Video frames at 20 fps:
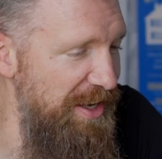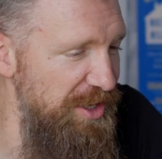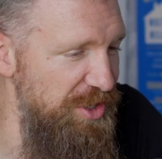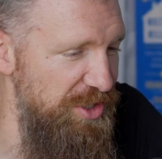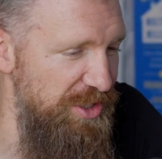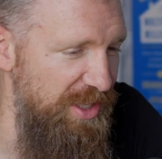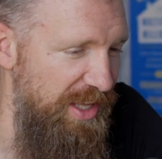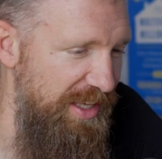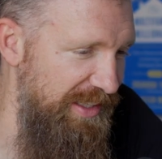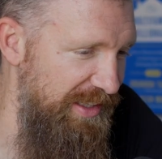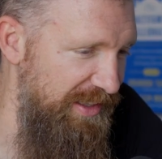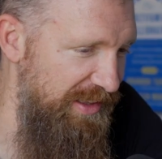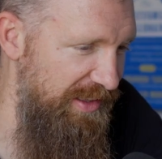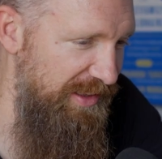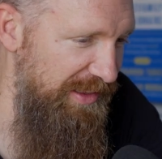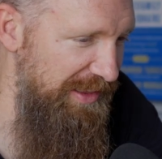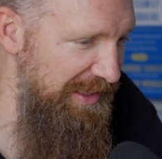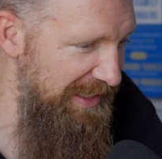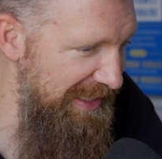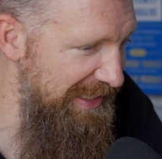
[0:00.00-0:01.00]
could just like
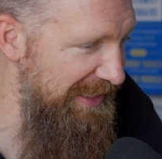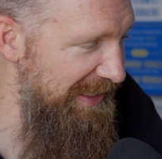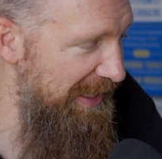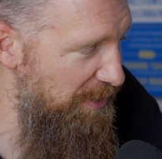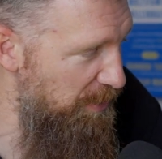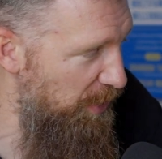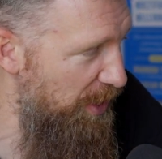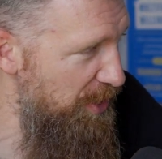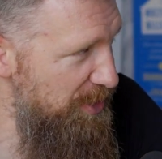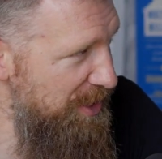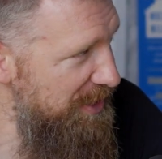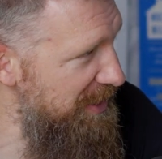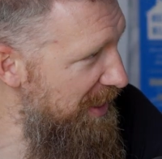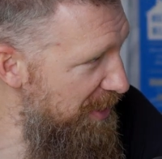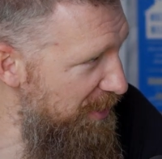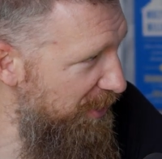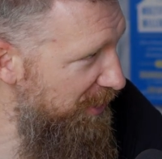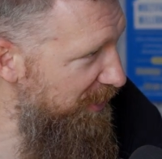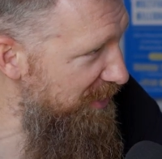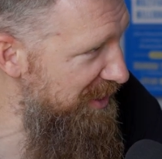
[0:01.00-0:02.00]
lean into what you just said
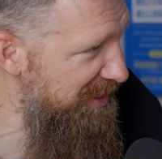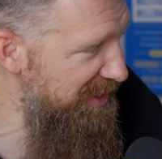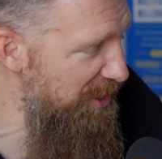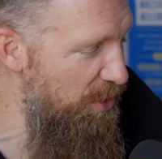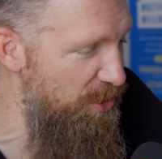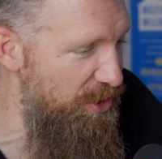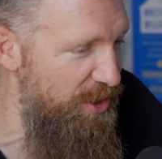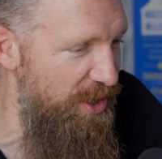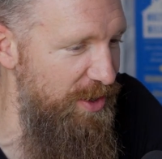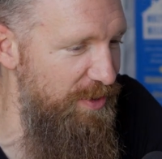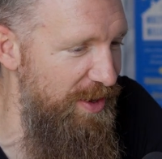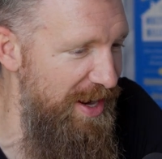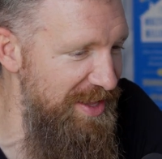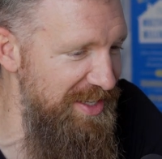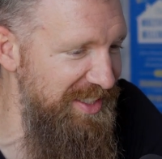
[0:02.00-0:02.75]
there, because it's so good, right?